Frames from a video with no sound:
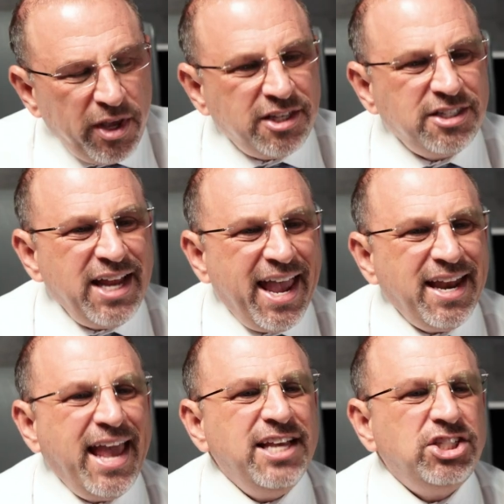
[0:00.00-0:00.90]

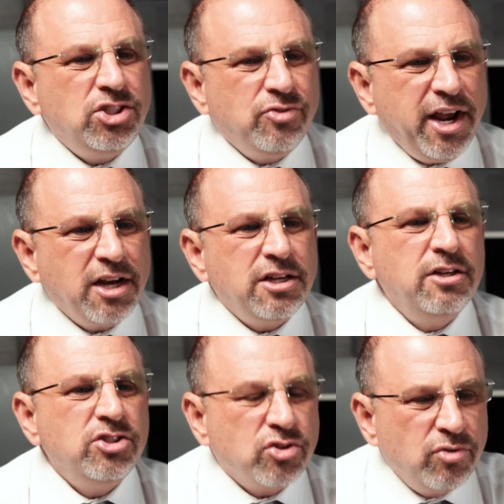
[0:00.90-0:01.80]
withstand a strict
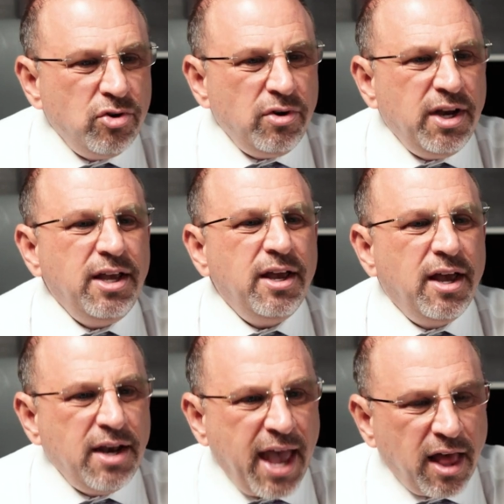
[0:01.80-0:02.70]
scrutiny
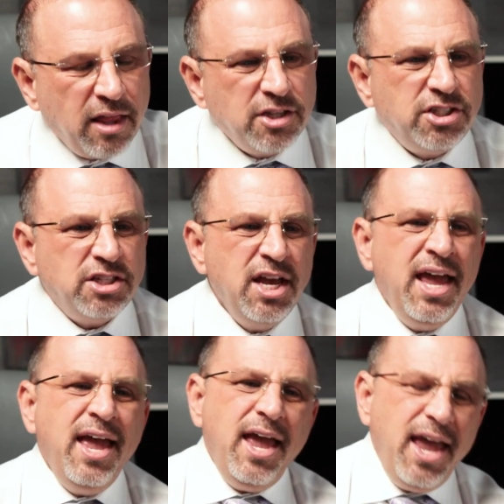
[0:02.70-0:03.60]
analysis.
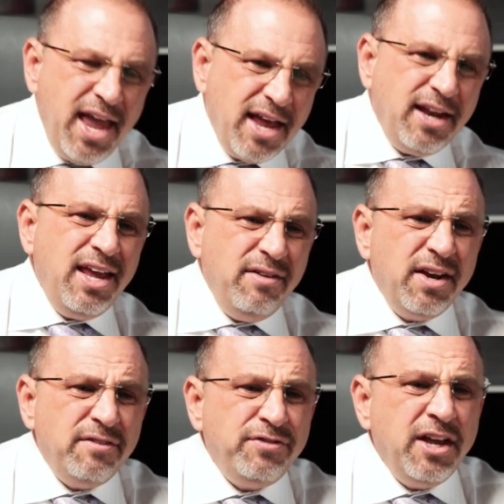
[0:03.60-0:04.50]
And
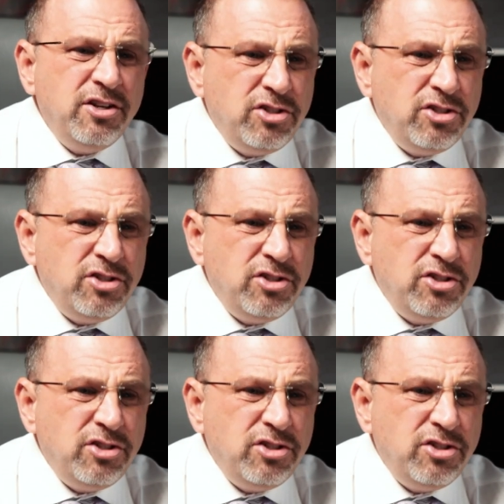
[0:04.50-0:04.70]
even if they